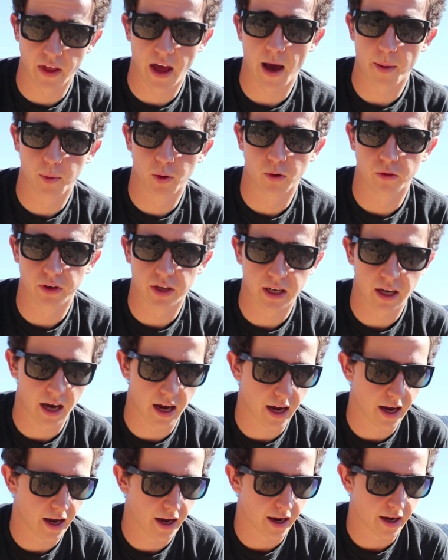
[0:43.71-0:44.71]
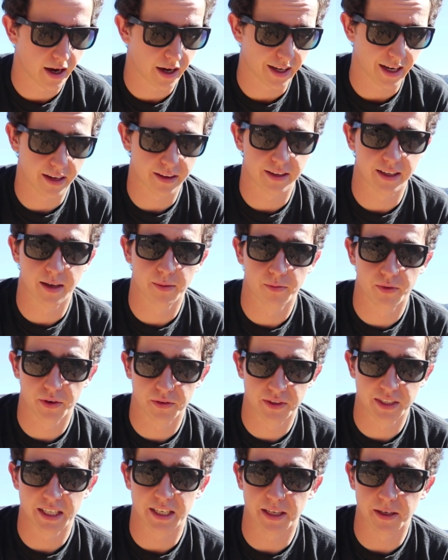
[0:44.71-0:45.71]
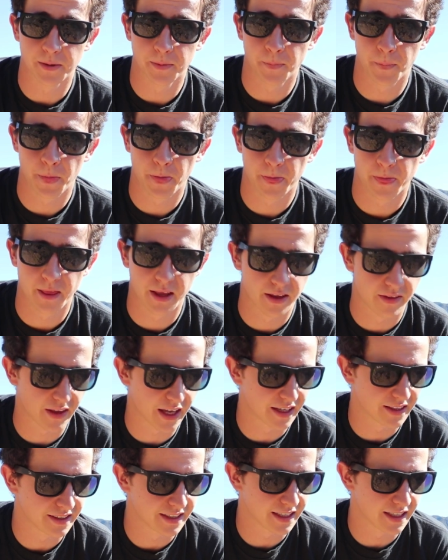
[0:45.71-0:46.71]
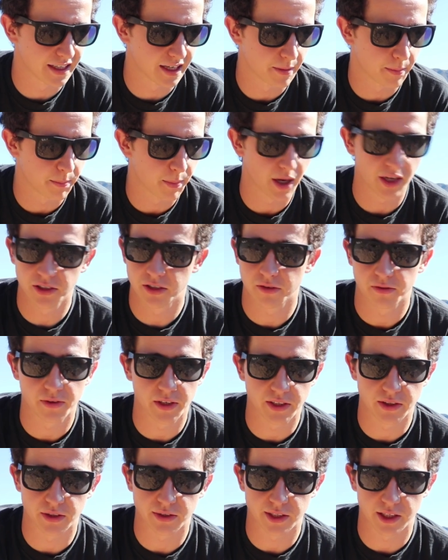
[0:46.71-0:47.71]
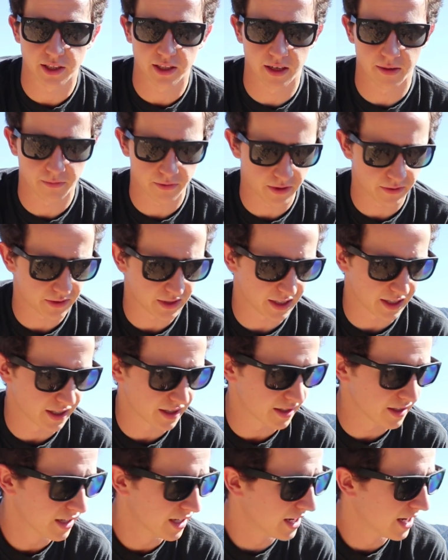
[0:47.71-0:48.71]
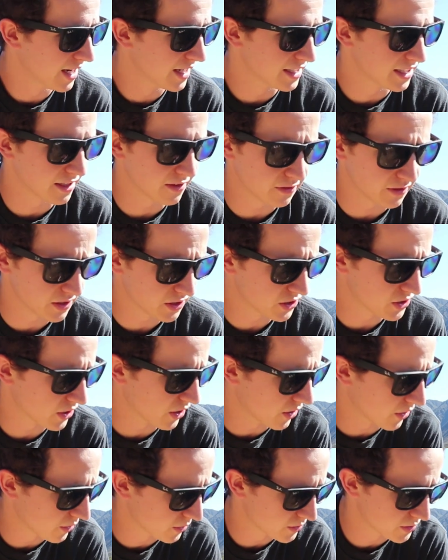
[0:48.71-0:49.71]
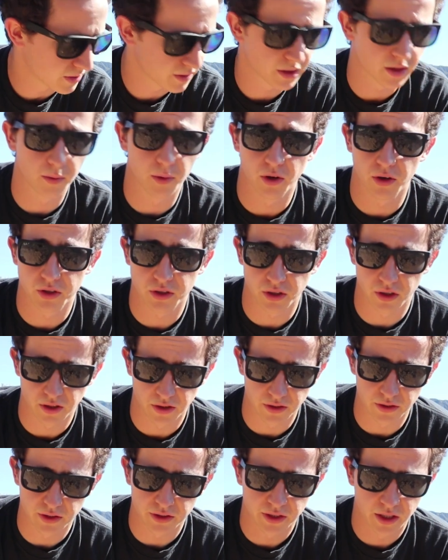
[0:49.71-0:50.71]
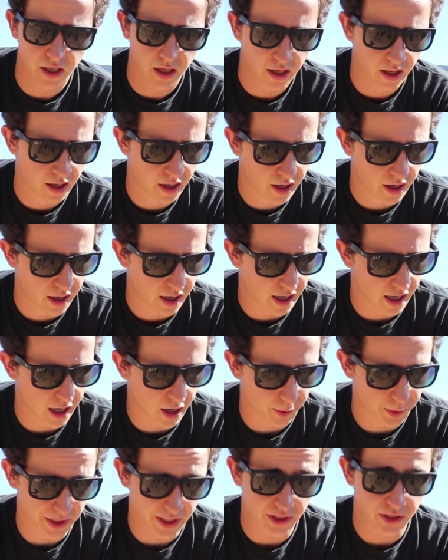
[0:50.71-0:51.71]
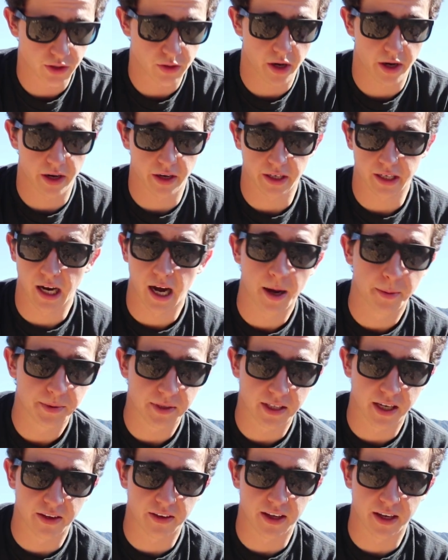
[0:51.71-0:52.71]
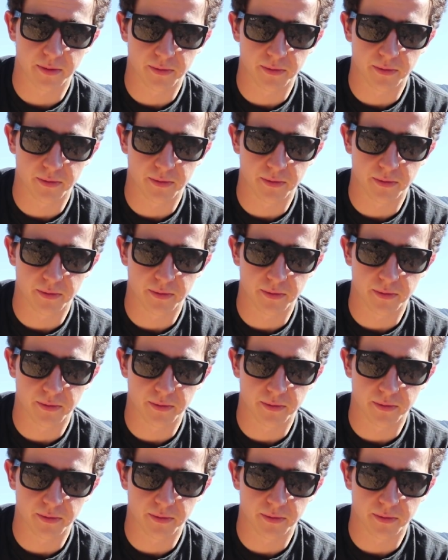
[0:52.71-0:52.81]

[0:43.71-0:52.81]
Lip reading: that movie, I got the M15. Then did a bunch of features on the M15. TV shows, commercials. We did Straight Outta Compton on the